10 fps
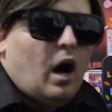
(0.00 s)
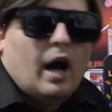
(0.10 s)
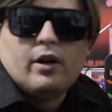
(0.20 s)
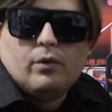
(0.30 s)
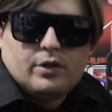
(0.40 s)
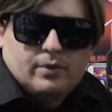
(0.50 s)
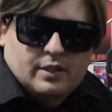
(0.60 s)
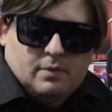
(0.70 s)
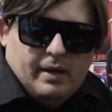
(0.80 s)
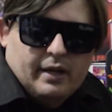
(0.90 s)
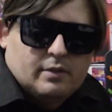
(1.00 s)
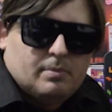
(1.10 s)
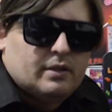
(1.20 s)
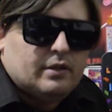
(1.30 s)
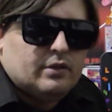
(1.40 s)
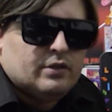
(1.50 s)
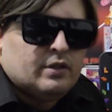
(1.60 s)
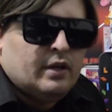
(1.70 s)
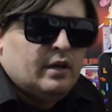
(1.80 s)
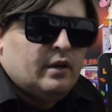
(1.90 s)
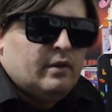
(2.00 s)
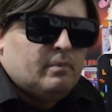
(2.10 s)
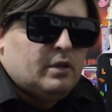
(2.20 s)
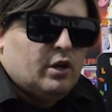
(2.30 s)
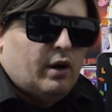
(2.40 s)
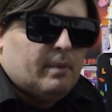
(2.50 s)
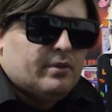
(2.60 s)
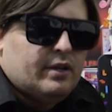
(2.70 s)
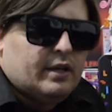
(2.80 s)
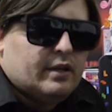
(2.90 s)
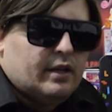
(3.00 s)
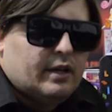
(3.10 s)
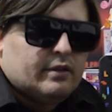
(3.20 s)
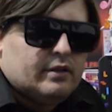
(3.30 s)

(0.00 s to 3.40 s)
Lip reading: I don't know what to expect because, you know, I'm thinking like,